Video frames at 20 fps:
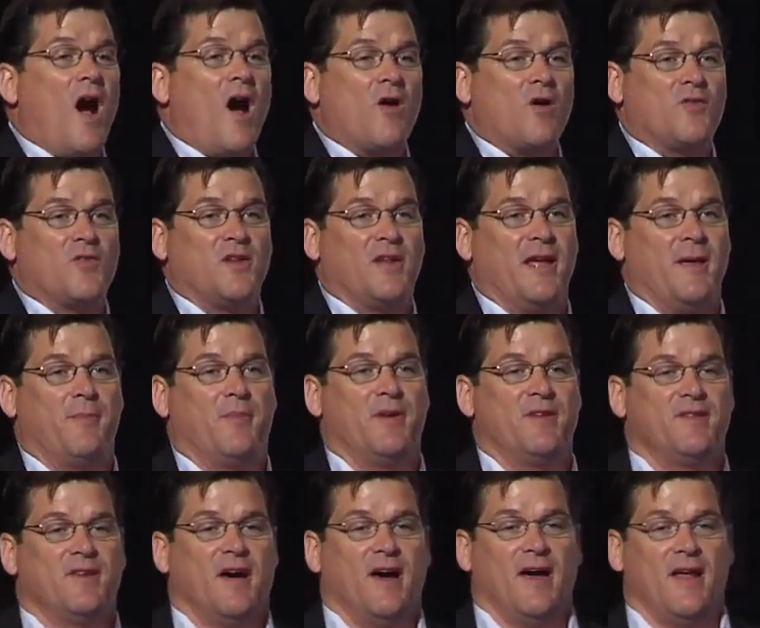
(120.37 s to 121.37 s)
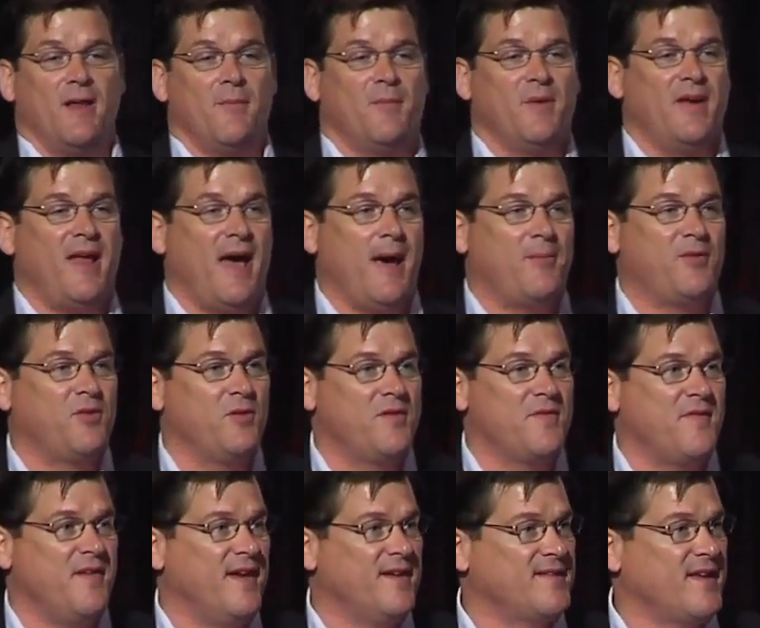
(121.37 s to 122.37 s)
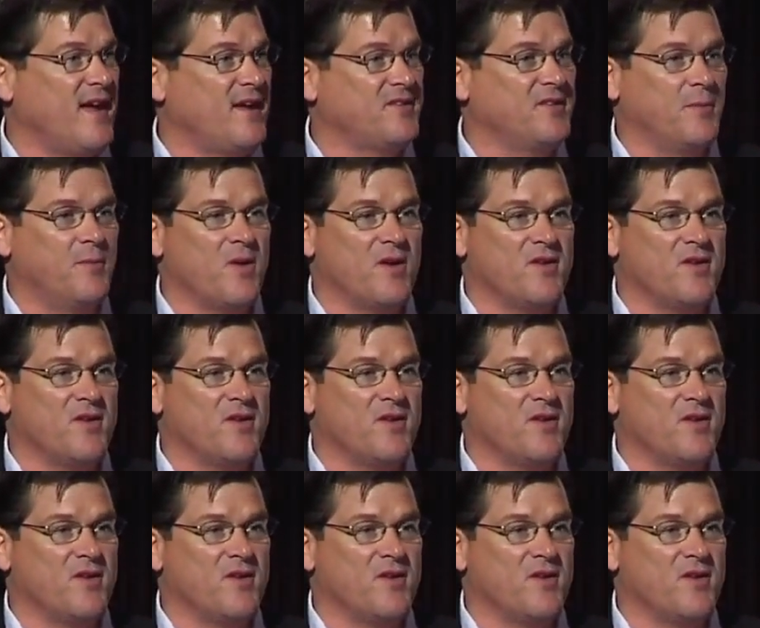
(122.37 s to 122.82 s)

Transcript: are over late, but absolutely fantastic